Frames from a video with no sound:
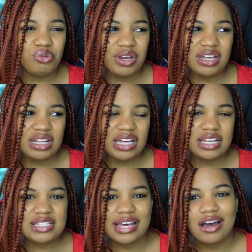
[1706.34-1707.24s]
really.
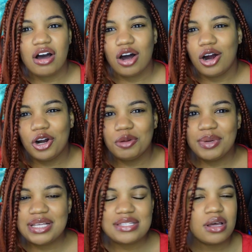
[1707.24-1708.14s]
Because, like,
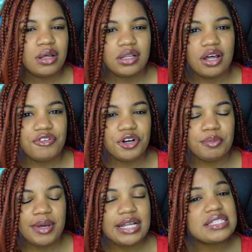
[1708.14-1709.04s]
Artemis, love her to
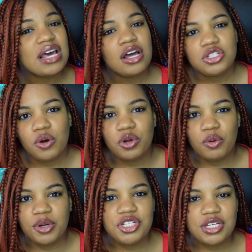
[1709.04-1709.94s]
bits, don't
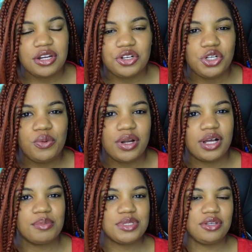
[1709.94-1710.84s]
know what she's going to do when it
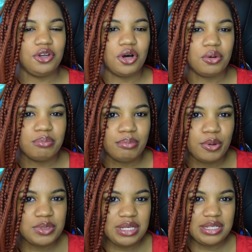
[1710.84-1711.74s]
comes to, you know,
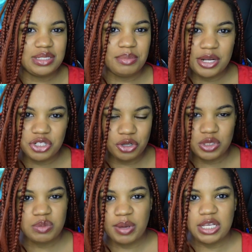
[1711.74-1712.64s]
multi-dimensional
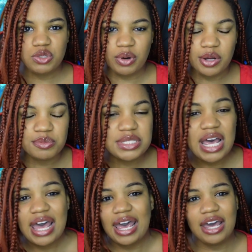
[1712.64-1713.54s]
space realms.
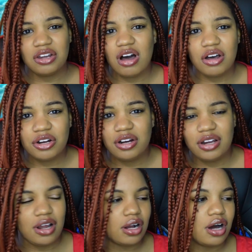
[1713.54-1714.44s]
And Connor,
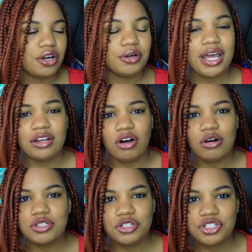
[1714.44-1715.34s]
not Connor, and
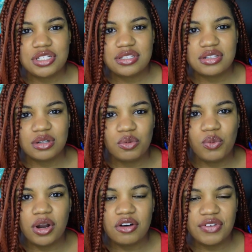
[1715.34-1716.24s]
Kaldur just
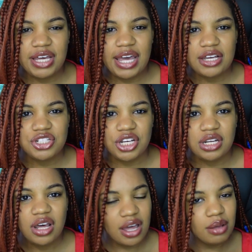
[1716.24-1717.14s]
went on
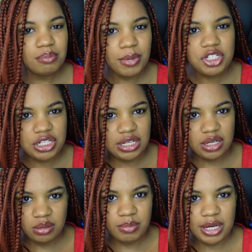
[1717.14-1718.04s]
vacation. Much
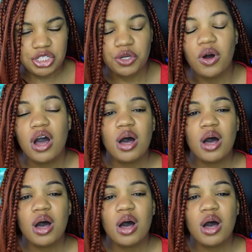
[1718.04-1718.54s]
needed, mind you.